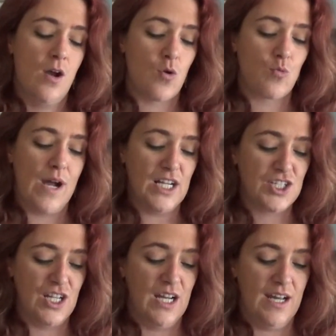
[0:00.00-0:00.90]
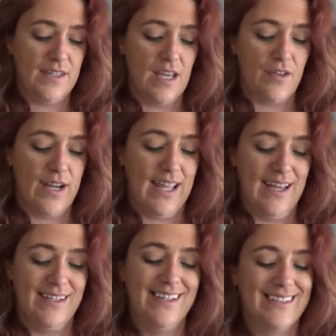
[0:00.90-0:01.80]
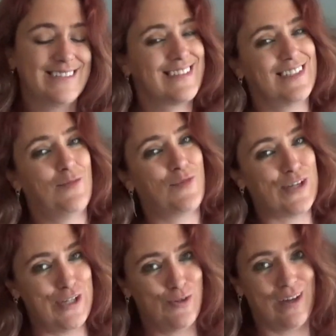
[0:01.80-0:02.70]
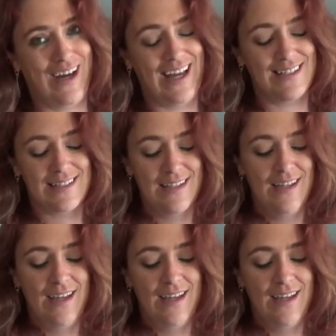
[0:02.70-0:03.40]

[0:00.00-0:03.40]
Russia, on the other hand, good for you guys.